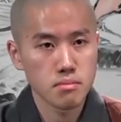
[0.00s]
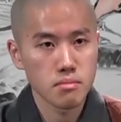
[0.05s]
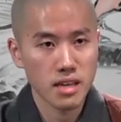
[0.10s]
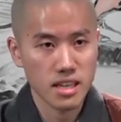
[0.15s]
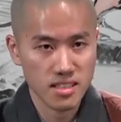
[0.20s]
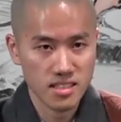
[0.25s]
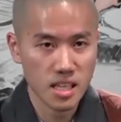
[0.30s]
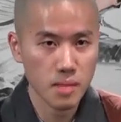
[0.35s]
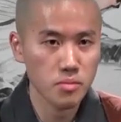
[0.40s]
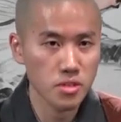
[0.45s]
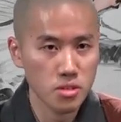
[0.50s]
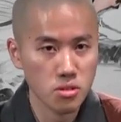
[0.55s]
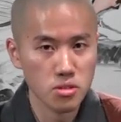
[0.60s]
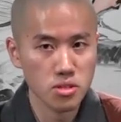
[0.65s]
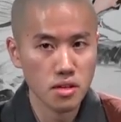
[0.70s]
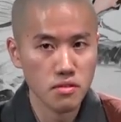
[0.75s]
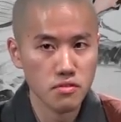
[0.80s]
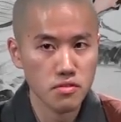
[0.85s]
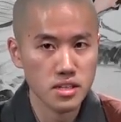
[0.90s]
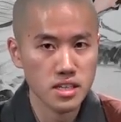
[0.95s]
By accepting your
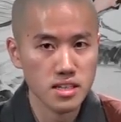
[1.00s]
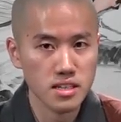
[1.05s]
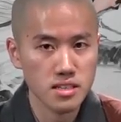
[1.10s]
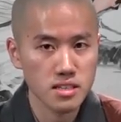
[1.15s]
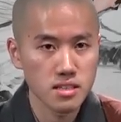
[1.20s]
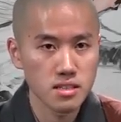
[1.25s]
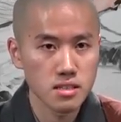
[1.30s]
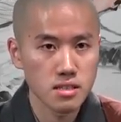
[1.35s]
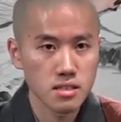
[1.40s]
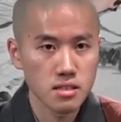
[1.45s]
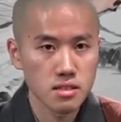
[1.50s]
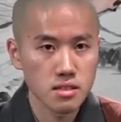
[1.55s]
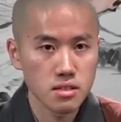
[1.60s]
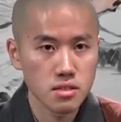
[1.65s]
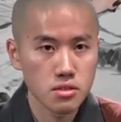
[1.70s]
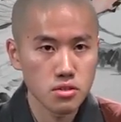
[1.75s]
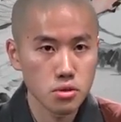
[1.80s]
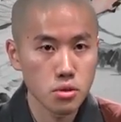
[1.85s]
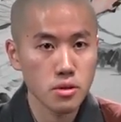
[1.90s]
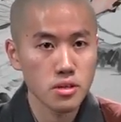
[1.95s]
suffering,
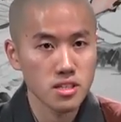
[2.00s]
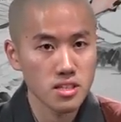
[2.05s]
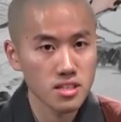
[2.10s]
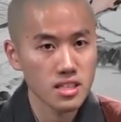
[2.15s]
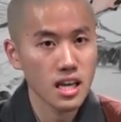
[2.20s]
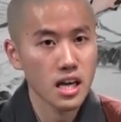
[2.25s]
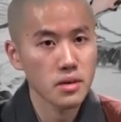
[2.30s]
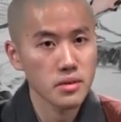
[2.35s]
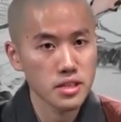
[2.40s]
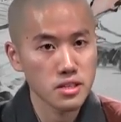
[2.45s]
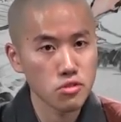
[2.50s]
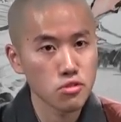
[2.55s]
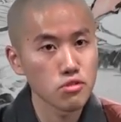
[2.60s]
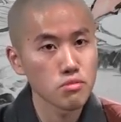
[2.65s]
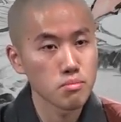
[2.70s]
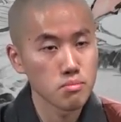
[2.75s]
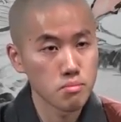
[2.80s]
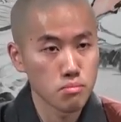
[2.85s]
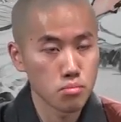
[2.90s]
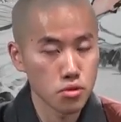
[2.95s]
you are desiring to
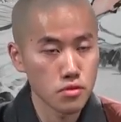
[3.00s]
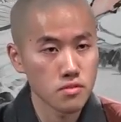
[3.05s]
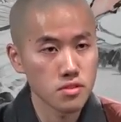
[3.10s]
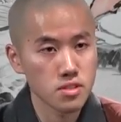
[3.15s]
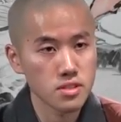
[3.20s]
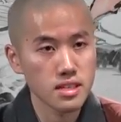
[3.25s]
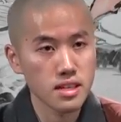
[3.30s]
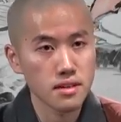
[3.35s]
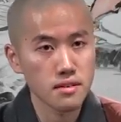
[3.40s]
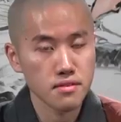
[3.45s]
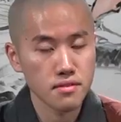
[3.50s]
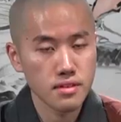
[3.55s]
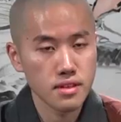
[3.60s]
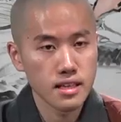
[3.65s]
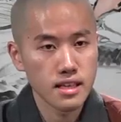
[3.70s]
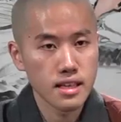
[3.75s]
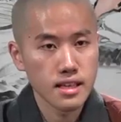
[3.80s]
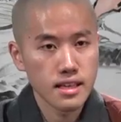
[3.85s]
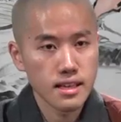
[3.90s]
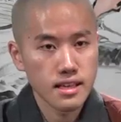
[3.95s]
improve yourself.
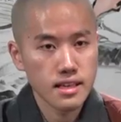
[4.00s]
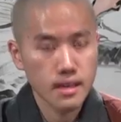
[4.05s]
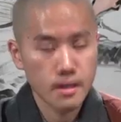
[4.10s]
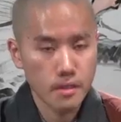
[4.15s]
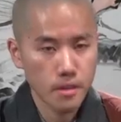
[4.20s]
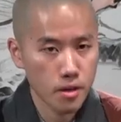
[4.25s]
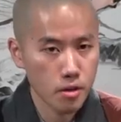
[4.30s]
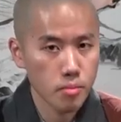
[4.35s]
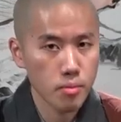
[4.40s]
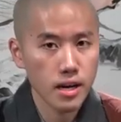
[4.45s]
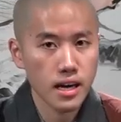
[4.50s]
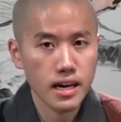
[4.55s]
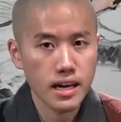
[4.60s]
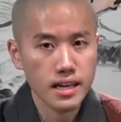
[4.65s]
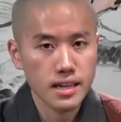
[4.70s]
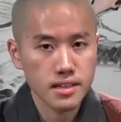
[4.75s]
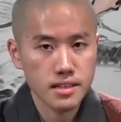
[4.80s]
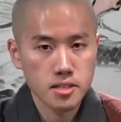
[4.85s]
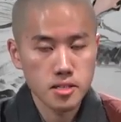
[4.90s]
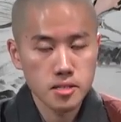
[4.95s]
And
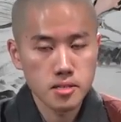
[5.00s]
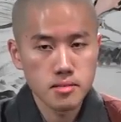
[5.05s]
thereby,